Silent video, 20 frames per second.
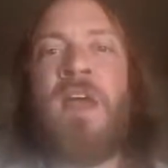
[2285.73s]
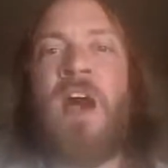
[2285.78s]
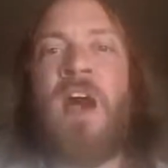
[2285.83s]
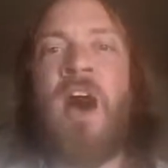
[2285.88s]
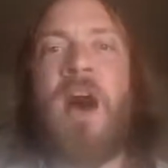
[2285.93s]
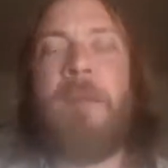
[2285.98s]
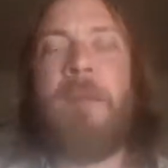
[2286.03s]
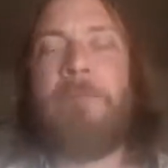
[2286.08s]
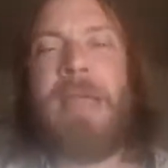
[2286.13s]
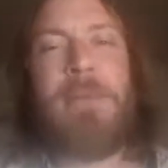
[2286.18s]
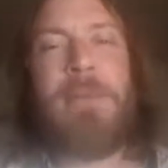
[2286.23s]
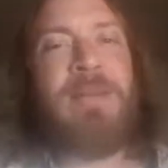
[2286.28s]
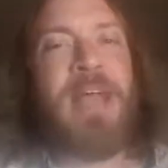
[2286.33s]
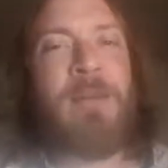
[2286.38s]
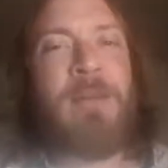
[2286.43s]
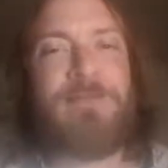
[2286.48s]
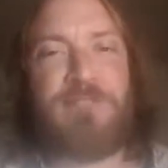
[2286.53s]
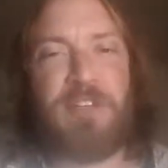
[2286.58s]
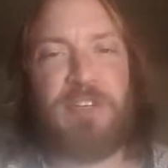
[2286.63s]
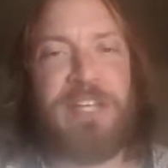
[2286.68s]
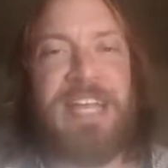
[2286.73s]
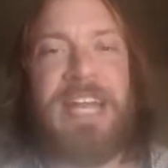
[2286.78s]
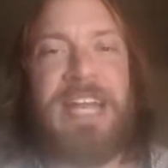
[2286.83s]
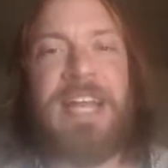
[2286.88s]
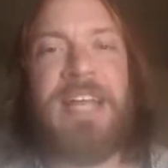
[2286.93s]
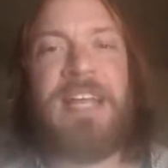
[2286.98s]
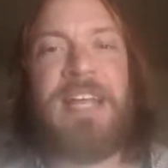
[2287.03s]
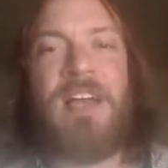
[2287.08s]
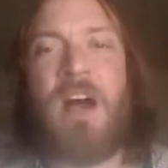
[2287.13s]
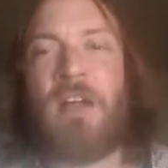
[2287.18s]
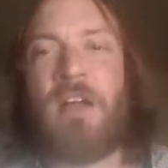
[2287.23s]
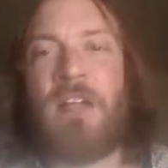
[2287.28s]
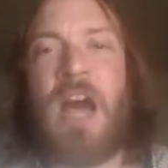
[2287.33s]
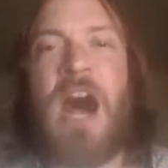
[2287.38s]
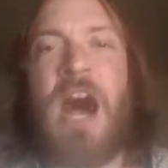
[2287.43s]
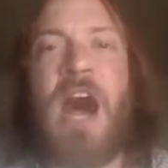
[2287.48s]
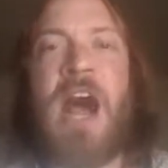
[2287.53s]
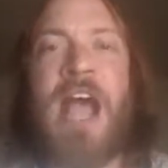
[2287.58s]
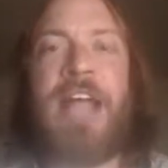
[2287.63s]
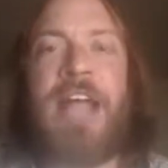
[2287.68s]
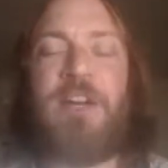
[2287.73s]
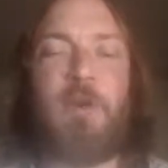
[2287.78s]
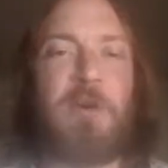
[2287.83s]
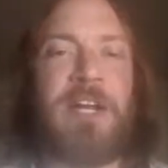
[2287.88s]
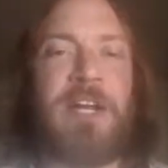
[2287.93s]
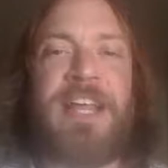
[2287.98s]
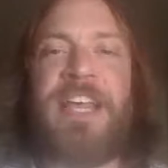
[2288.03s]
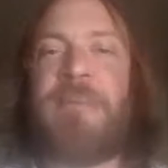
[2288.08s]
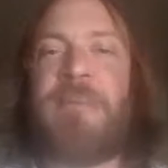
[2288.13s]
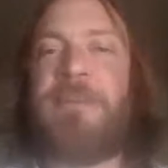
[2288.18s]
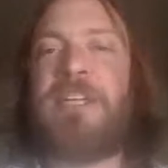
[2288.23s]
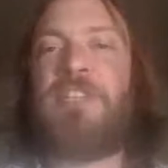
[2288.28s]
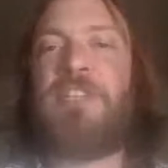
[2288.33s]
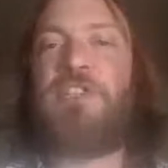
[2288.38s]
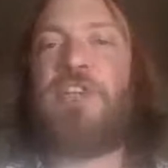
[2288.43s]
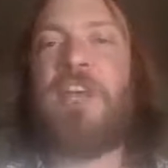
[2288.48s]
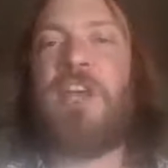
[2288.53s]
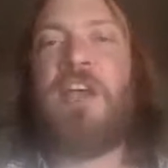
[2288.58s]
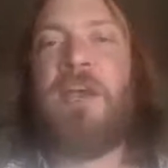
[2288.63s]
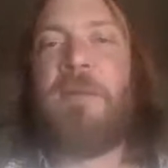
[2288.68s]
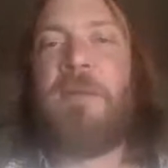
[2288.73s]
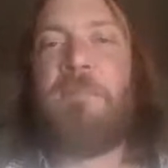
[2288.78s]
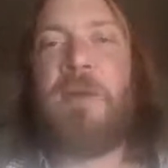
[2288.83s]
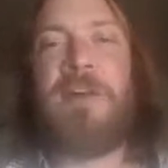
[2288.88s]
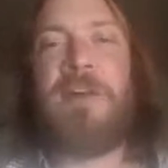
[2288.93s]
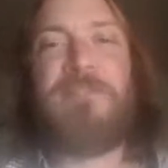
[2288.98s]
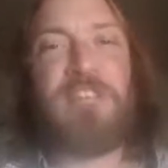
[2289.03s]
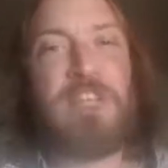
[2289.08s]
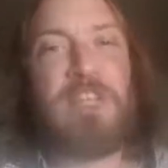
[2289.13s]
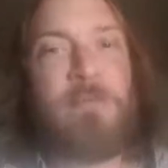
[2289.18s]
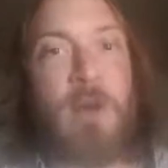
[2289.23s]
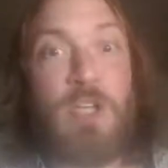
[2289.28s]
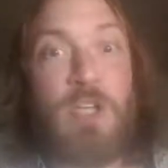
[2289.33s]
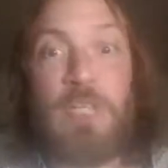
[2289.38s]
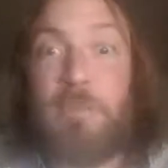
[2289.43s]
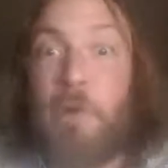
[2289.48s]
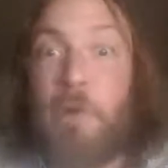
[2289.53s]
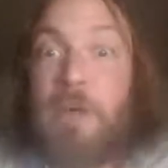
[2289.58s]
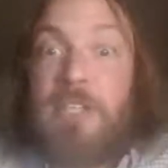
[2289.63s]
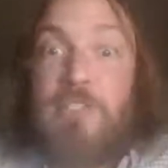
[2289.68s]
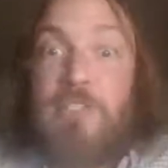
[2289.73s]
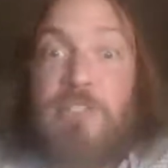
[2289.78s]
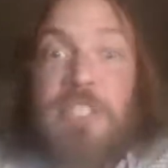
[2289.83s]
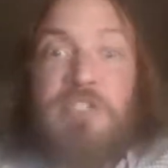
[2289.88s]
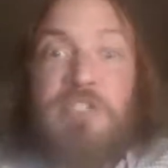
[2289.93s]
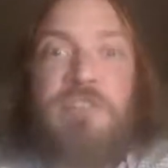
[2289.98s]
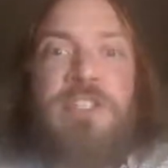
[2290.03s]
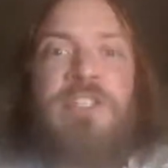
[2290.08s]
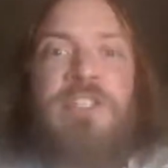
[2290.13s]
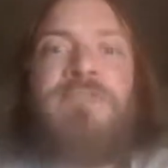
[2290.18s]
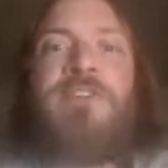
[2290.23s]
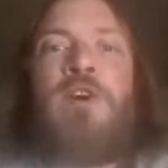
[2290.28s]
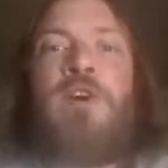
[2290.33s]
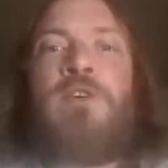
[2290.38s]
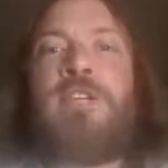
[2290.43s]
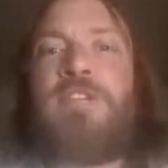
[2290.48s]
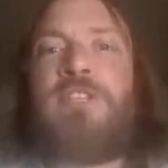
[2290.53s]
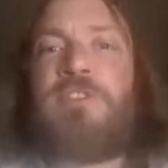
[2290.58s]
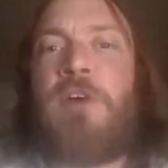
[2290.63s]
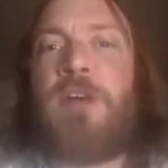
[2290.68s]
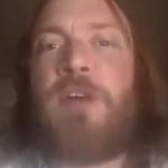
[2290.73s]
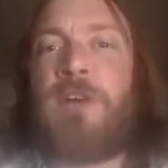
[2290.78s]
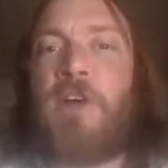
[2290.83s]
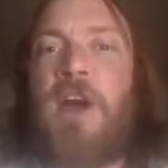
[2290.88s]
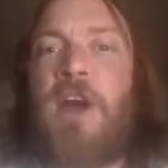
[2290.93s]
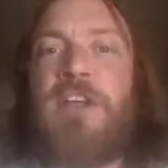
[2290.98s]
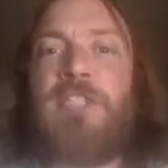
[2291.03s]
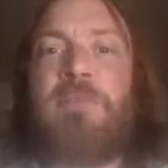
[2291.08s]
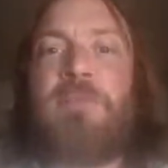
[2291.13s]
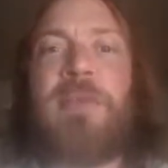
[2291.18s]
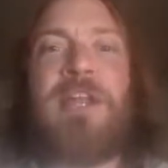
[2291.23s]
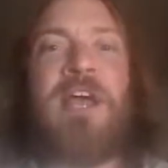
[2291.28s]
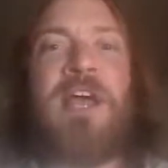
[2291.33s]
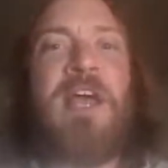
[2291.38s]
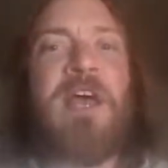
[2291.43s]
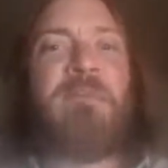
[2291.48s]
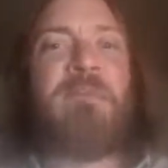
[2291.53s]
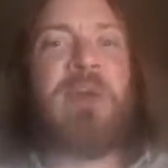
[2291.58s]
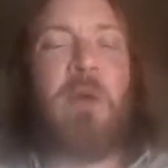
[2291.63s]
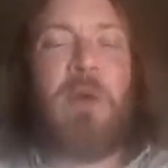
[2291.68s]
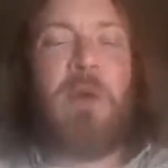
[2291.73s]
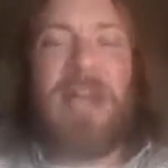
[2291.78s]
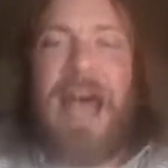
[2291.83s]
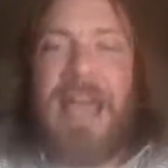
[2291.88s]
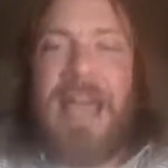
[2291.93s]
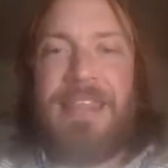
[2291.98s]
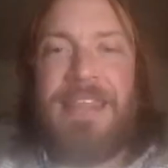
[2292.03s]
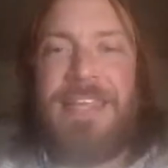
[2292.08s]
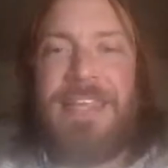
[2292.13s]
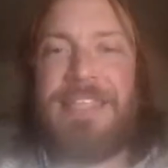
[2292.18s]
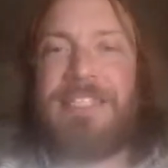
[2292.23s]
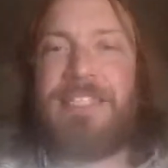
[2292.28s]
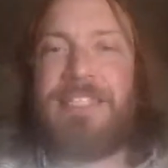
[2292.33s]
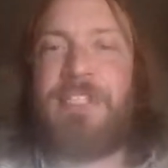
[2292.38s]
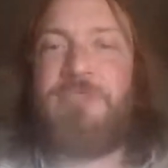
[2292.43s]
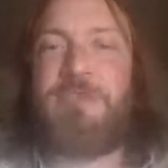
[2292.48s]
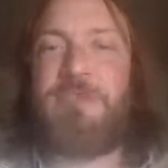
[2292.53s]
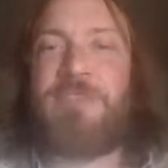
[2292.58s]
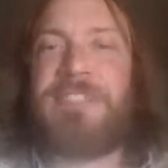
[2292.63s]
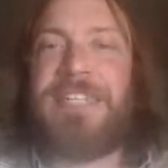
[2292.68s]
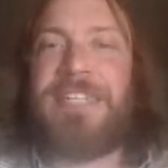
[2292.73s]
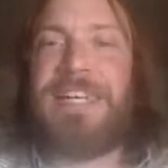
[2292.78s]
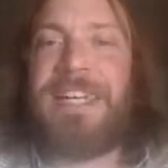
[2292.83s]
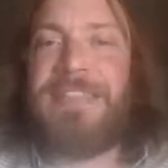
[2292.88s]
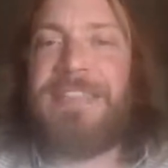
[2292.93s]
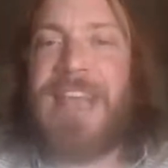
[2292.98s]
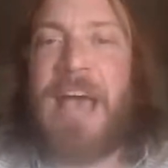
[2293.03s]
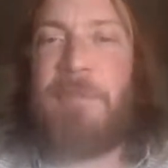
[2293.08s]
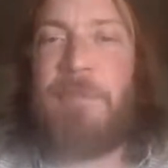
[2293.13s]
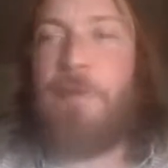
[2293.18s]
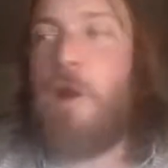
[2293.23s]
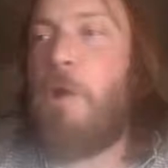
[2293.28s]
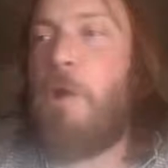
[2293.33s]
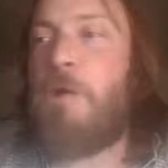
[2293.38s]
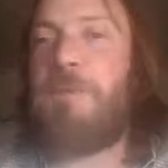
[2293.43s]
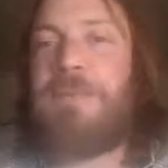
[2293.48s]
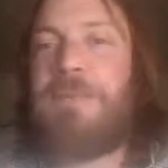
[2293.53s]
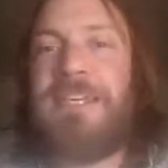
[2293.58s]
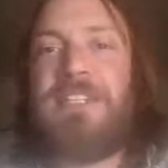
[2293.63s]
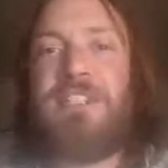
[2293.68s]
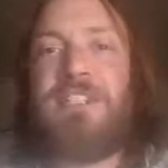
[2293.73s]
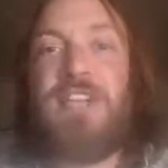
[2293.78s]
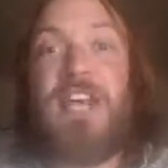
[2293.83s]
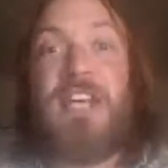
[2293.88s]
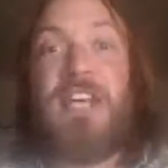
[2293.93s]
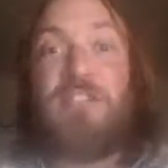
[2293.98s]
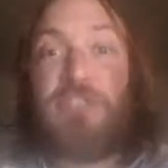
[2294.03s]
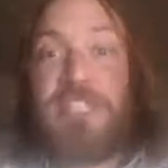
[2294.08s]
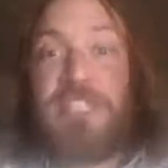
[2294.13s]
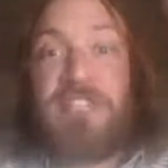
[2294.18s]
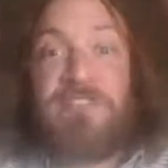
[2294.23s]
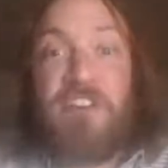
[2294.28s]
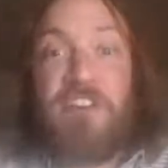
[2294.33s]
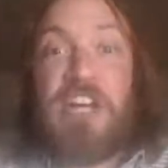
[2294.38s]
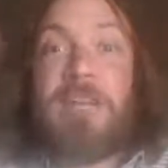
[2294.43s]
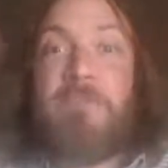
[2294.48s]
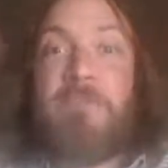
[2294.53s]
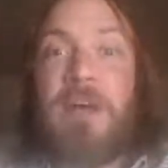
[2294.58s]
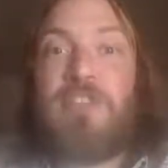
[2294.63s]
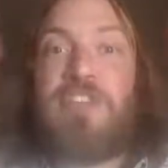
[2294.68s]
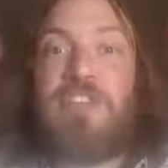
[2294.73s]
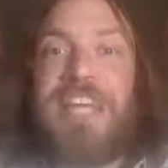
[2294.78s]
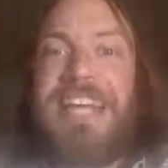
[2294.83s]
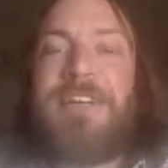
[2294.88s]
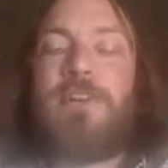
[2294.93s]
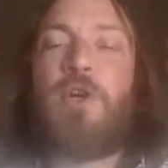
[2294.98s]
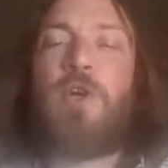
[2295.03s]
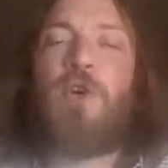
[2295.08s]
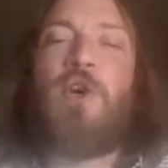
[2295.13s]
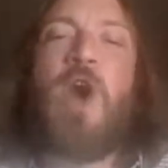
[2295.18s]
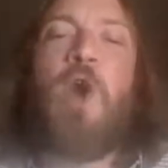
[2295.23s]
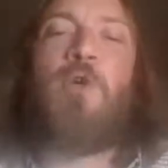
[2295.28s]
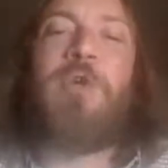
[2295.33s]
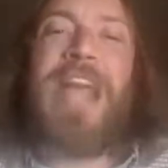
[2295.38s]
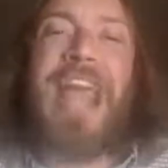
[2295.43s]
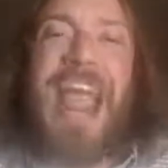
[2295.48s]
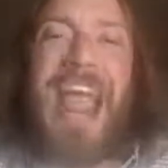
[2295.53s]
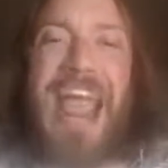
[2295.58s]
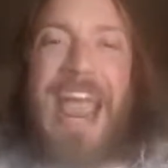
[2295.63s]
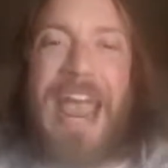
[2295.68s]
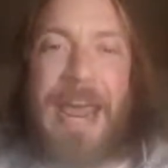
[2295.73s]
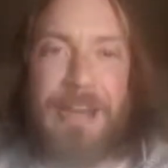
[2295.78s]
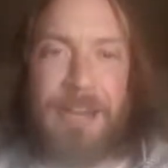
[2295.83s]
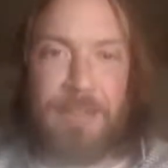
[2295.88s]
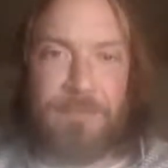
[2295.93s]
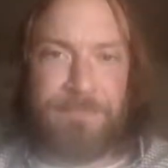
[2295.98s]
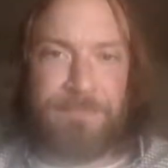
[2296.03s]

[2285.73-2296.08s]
Maybe I'm forgetting a line or an image, but for the most part, she's just focused on her husband. But what I think is interesting in that poem is she's very much in her own head.